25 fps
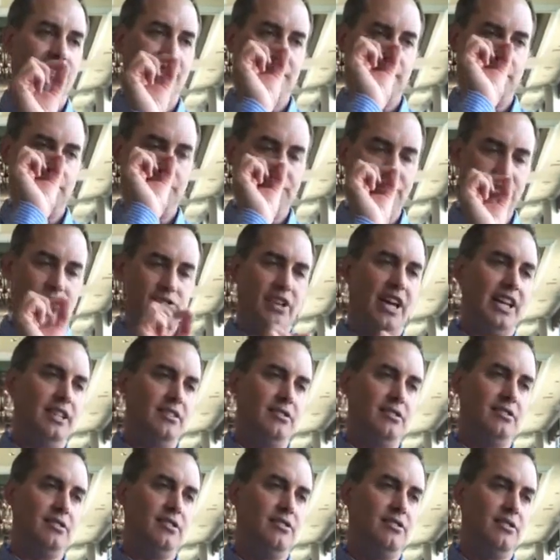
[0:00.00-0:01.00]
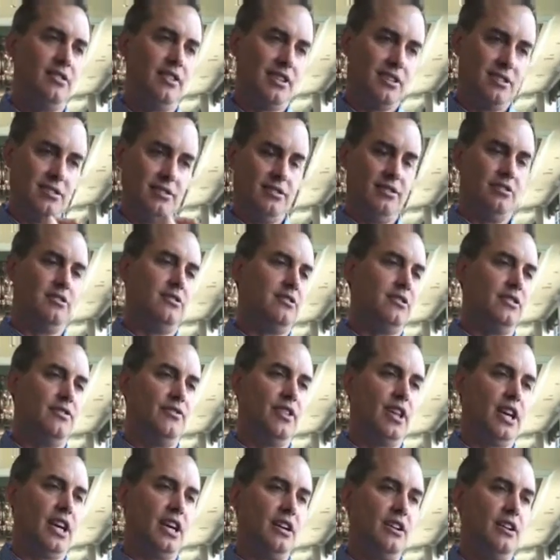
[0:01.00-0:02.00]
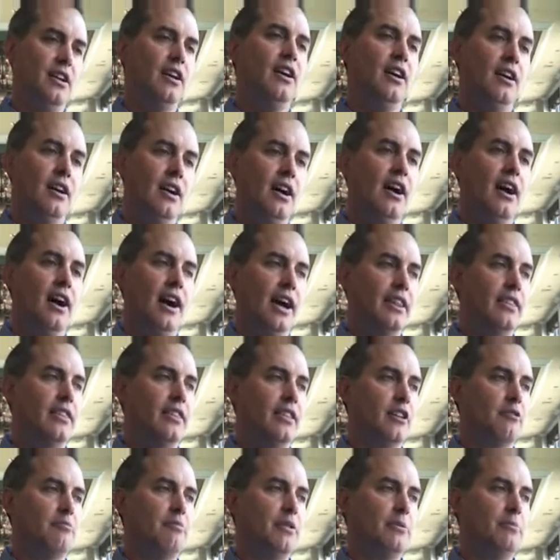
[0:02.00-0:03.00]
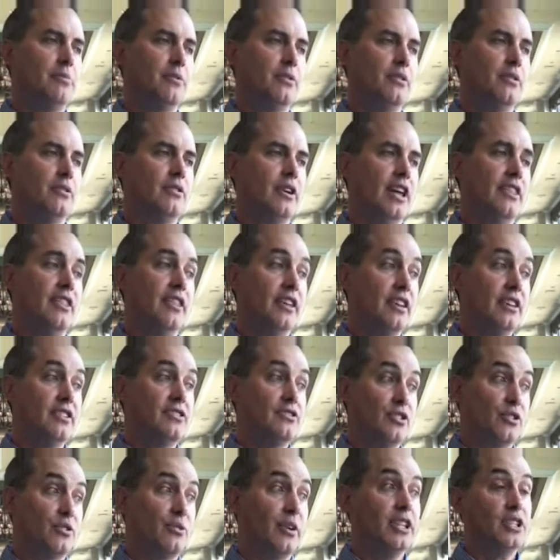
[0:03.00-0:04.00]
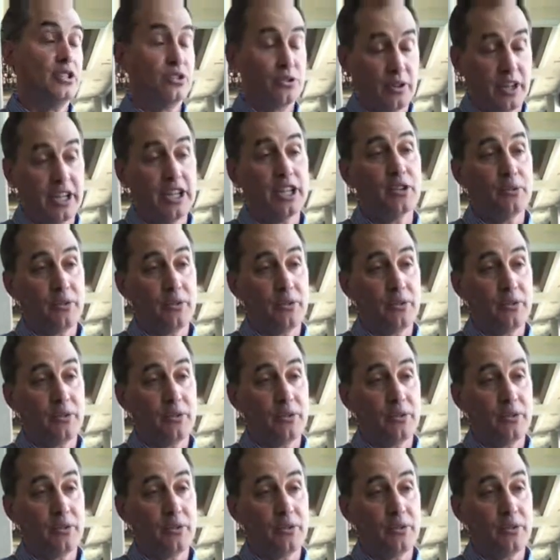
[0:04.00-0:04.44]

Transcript: the preciseness, the concision of that, I think it's a great training